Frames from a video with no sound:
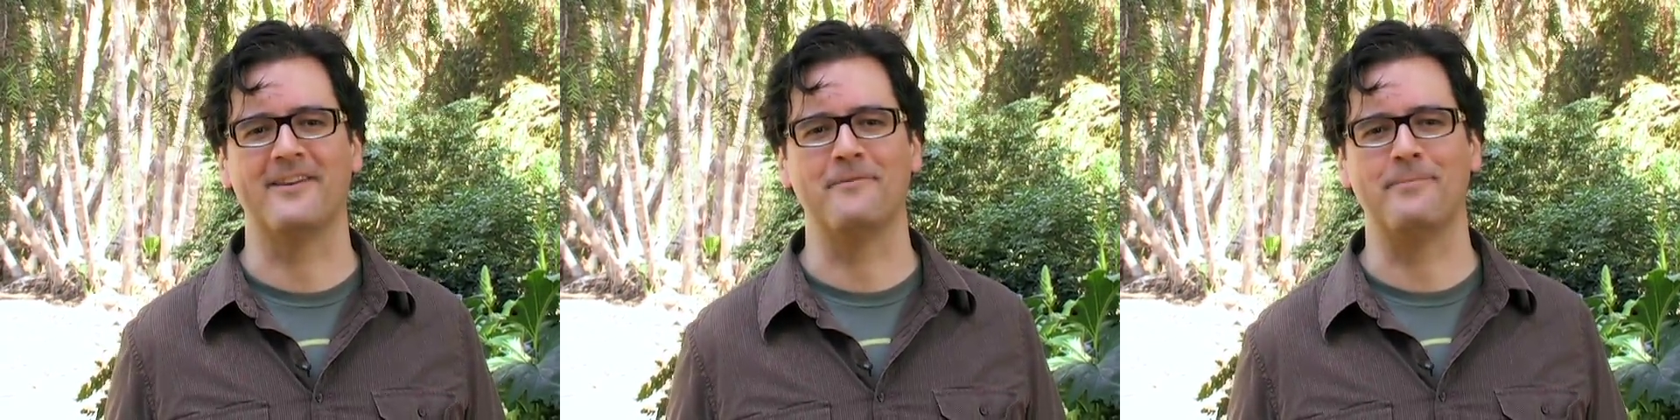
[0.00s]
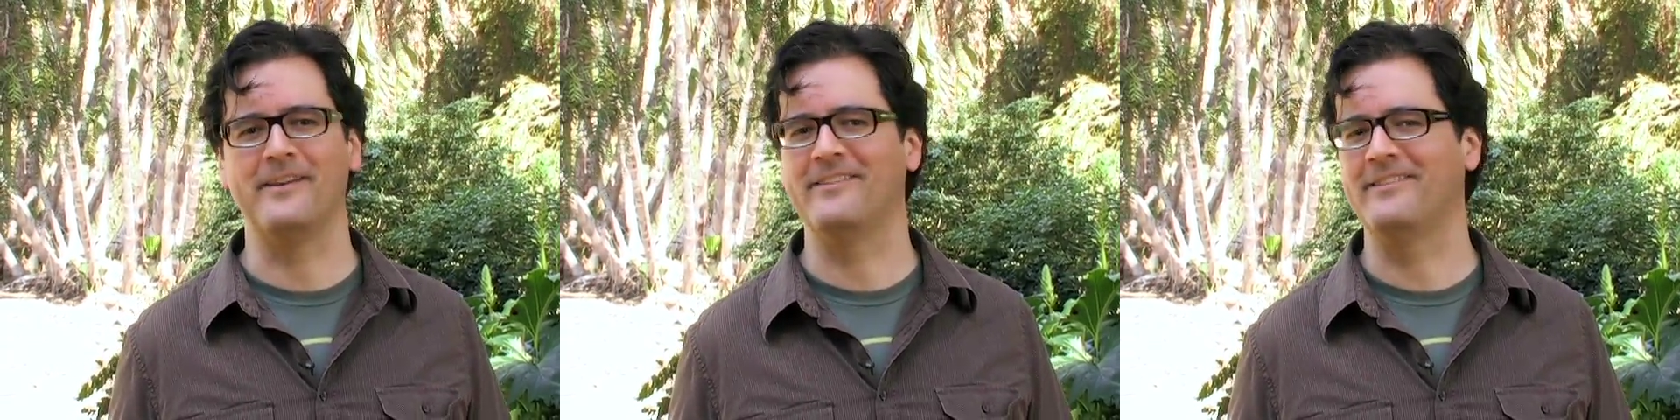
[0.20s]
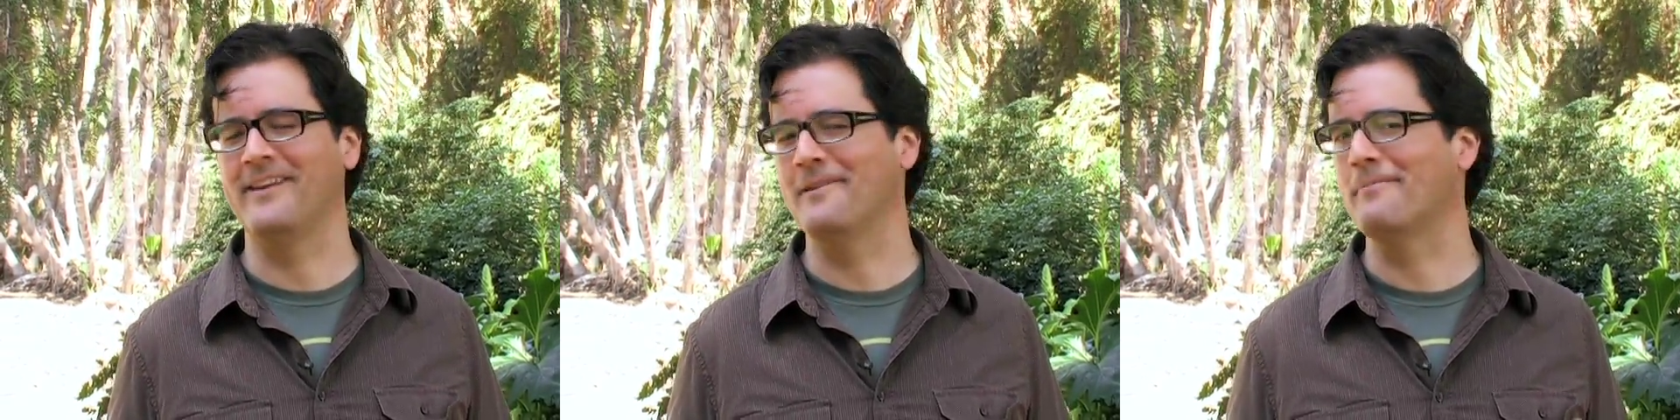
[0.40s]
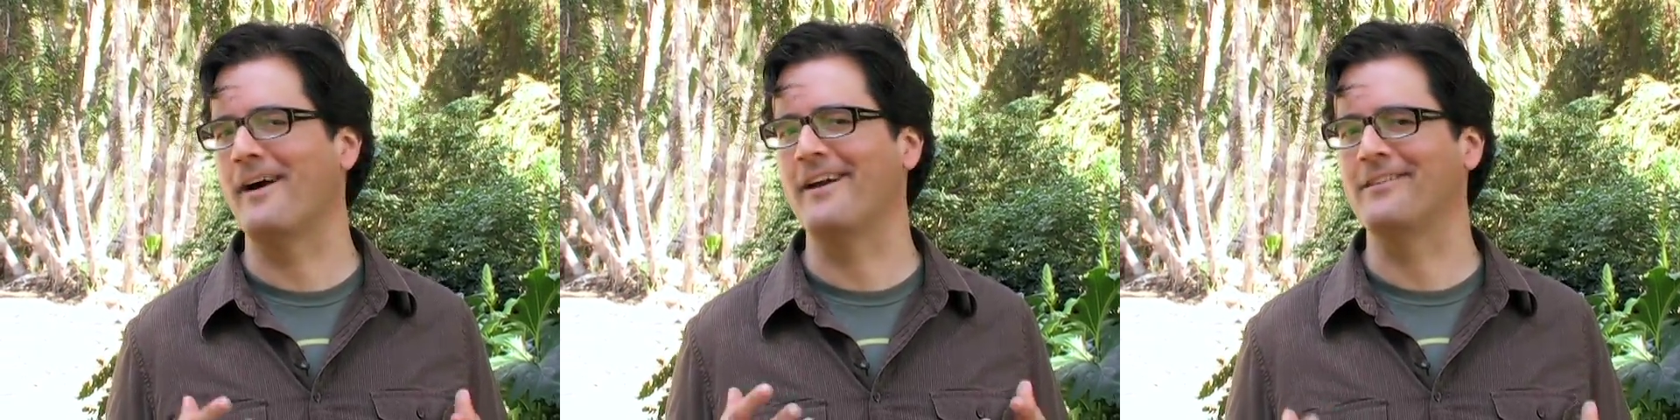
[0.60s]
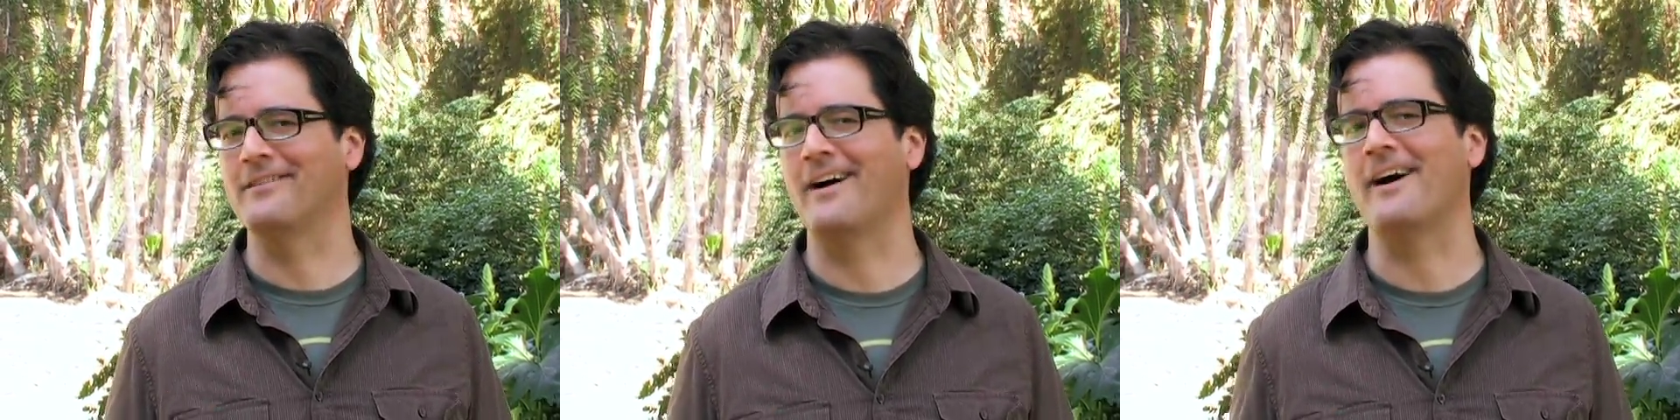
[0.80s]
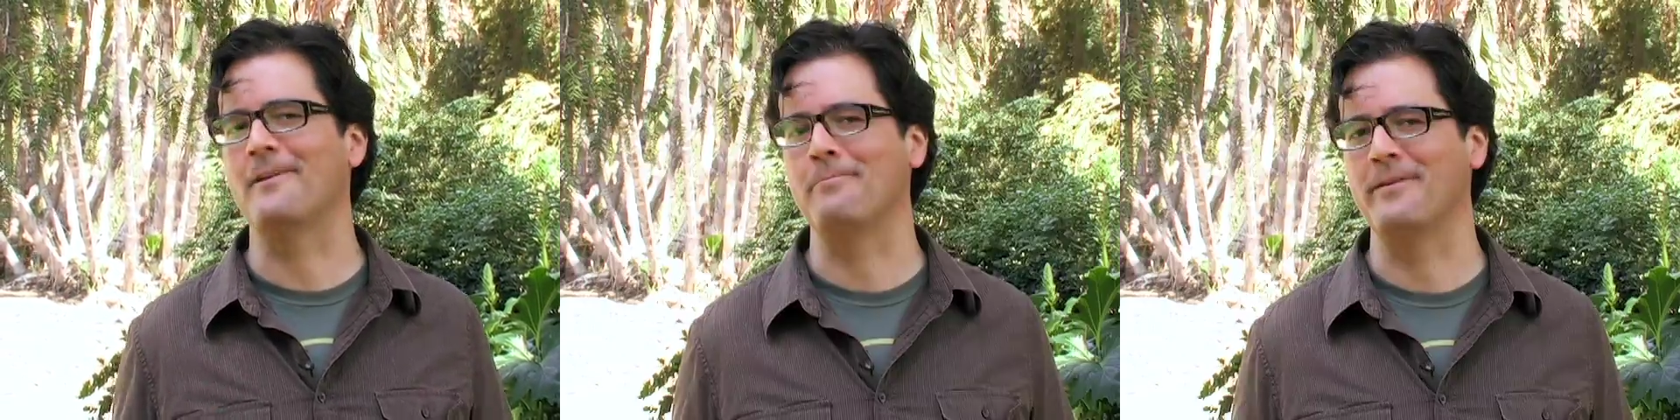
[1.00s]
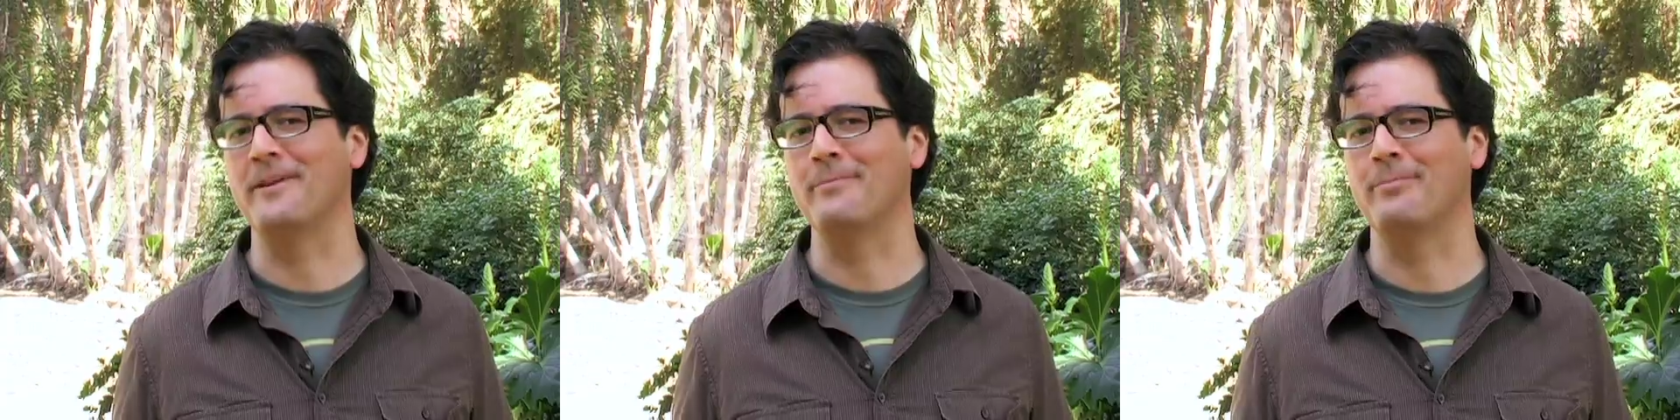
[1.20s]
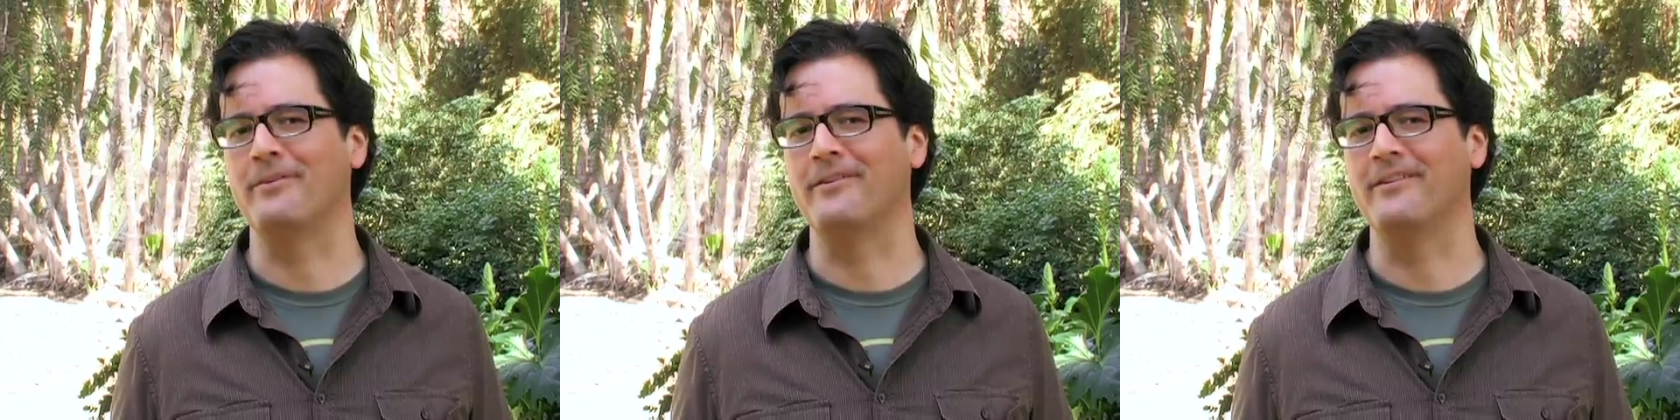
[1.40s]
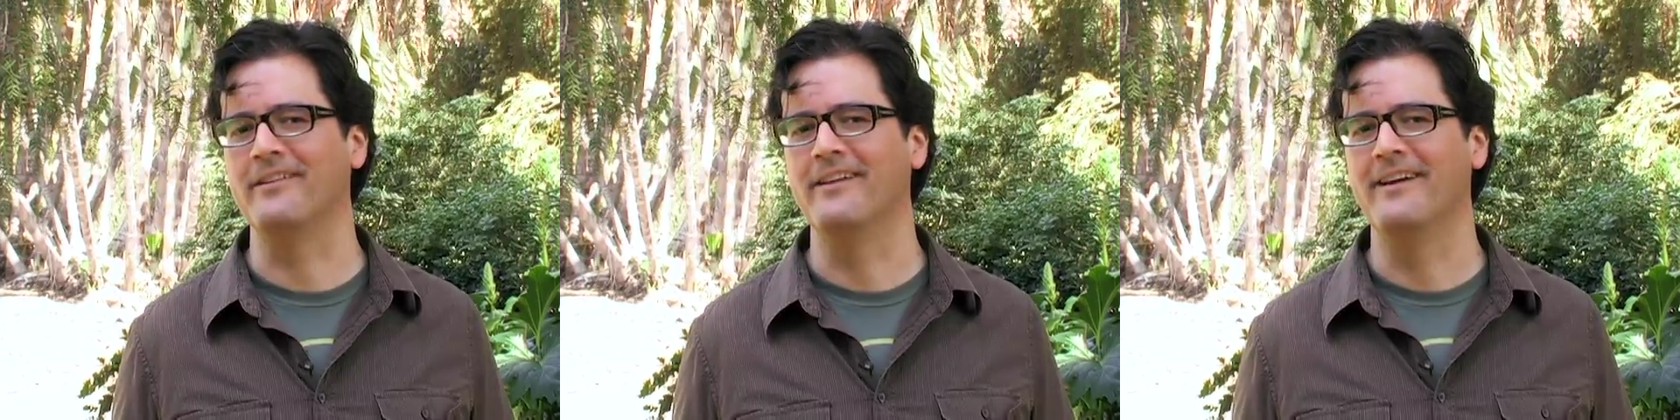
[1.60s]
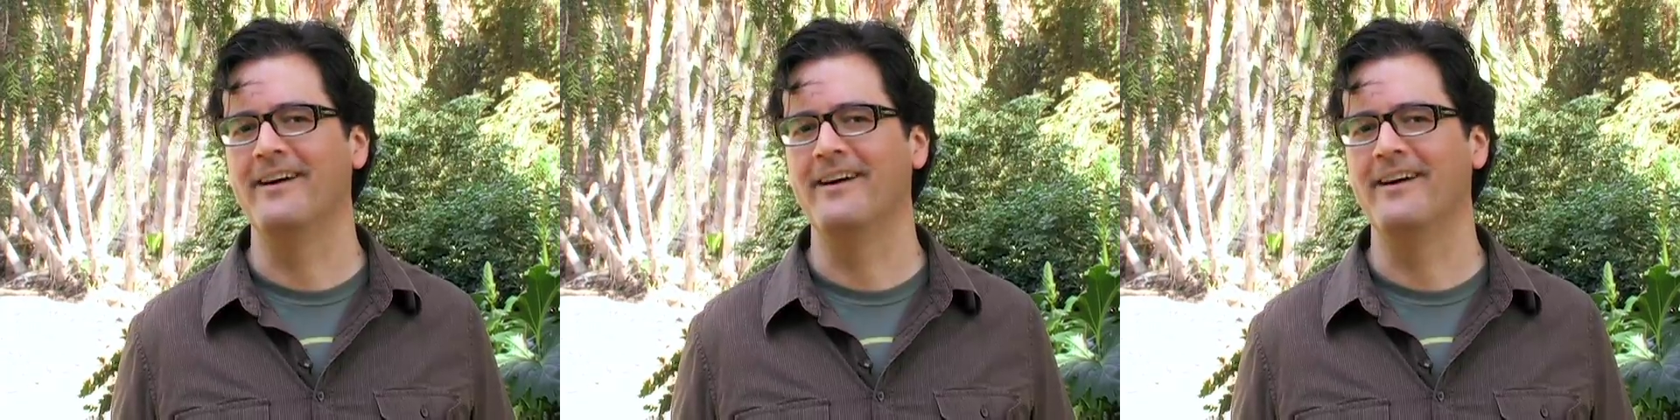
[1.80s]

to be seen by a lot of people,